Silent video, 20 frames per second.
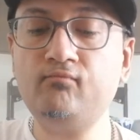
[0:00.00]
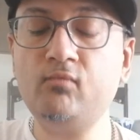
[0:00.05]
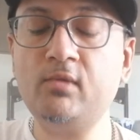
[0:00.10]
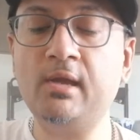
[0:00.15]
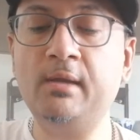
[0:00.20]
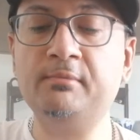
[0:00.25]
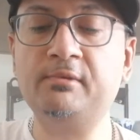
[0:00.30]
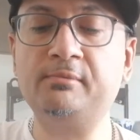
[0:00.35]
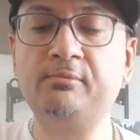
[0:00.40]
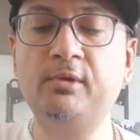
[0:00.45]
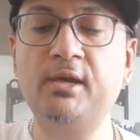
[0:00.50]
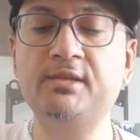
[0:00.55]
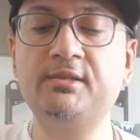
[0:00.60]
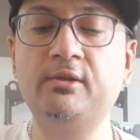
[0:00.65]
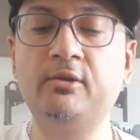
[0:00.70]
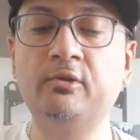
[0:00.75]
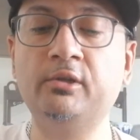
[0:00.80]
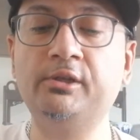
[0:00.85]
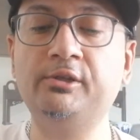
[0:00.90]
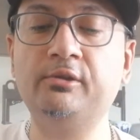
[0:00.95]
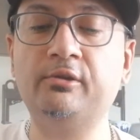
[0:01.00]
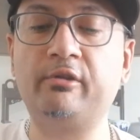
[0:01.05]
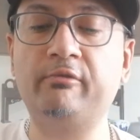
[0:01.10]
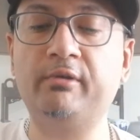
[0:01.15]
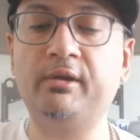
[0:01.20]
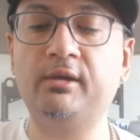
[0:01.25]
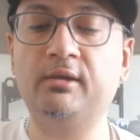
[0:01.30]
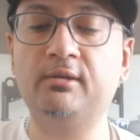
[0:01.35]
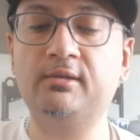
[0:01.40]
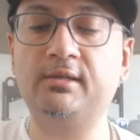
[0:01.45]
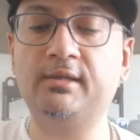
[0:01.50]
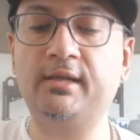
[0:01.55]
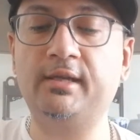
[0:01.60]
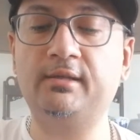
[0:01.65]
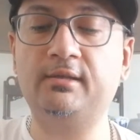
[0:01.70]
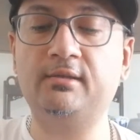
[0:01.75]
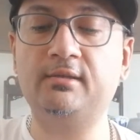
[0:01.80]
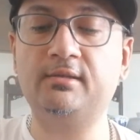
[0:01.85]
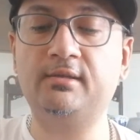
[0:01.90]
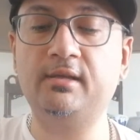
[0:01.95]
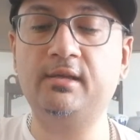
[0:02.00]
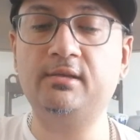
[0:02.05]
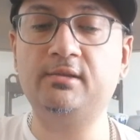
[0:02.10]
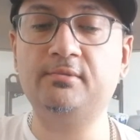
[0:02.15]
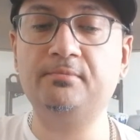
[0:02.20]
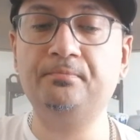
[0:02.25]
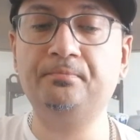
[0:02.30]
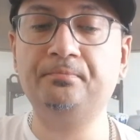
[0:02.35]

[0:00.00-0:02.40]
I'm surprised it only took 3 years to get to this stage.